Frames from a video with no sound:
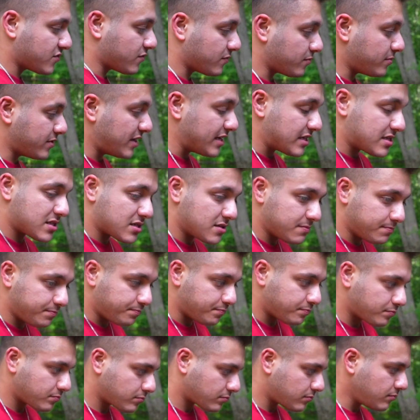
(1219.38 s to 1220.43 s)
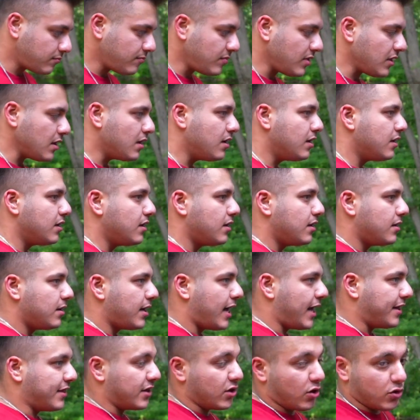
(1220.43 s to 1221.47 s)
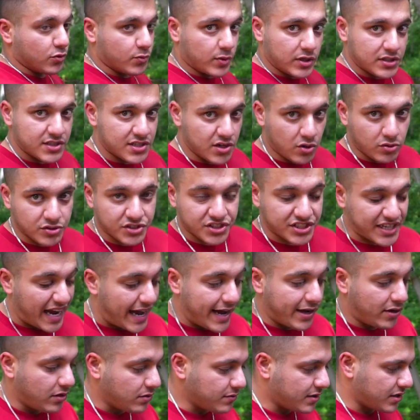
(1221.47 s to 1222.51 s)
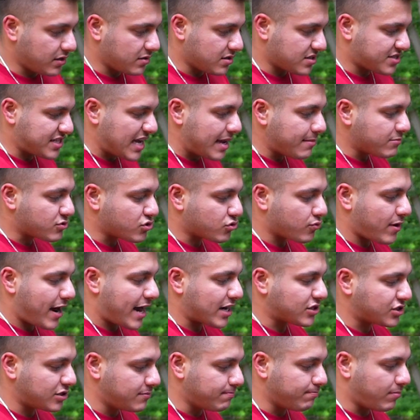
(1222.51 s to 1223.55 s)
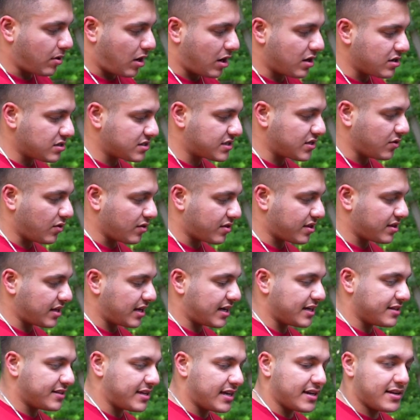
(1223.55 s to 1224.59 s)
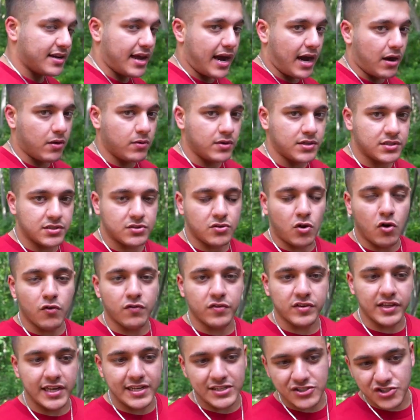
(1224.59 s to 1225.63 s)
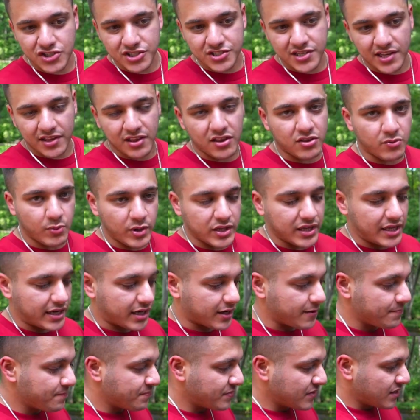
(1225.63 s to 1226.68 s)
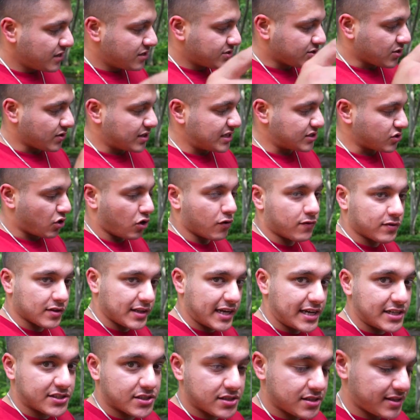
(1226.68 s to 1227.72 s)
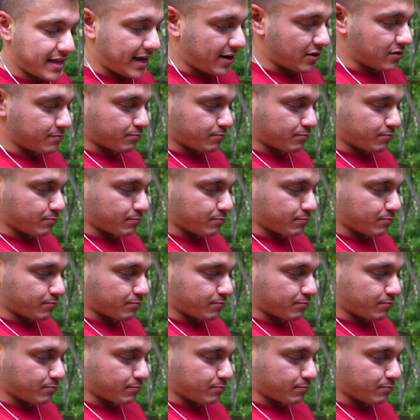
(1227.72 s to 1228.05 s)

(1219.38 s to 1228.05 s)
from this and the old ones, the old style, they're the same traction bars. The only thing that he did now is overlays just like the 3-link. So these overlays that are